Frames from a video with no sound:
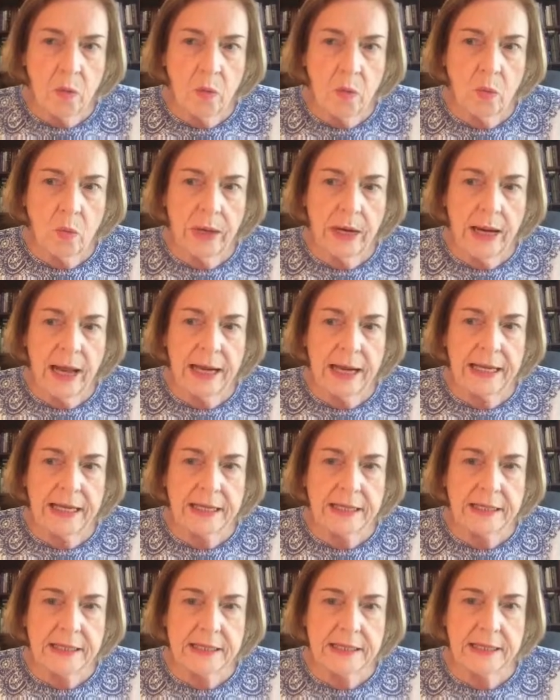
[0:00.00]
when I
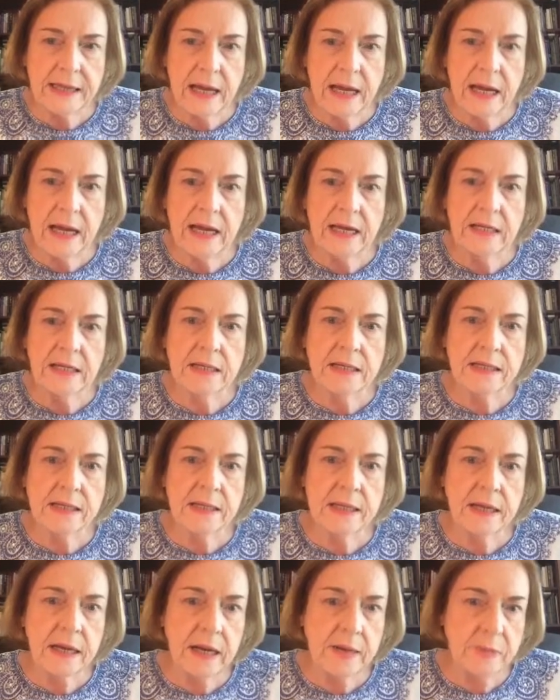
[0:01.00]
get signs
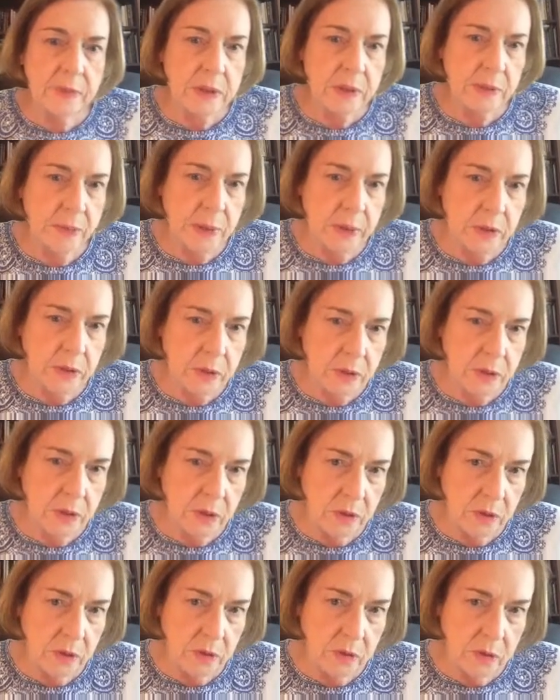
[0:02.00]
that I'm supposed
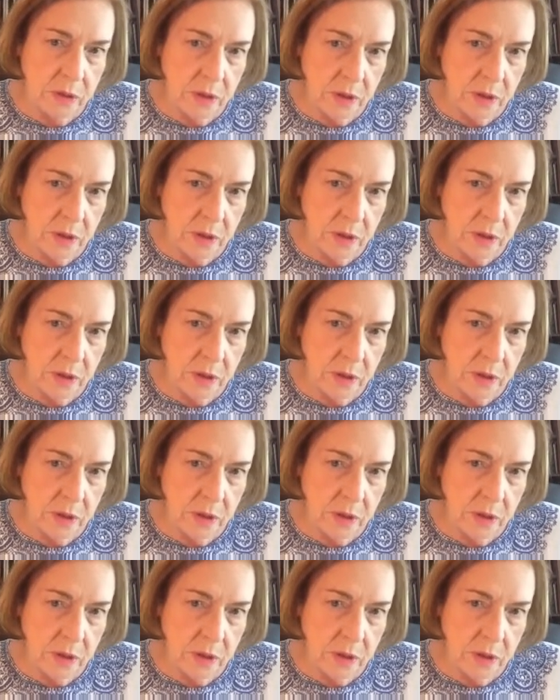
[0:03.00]
to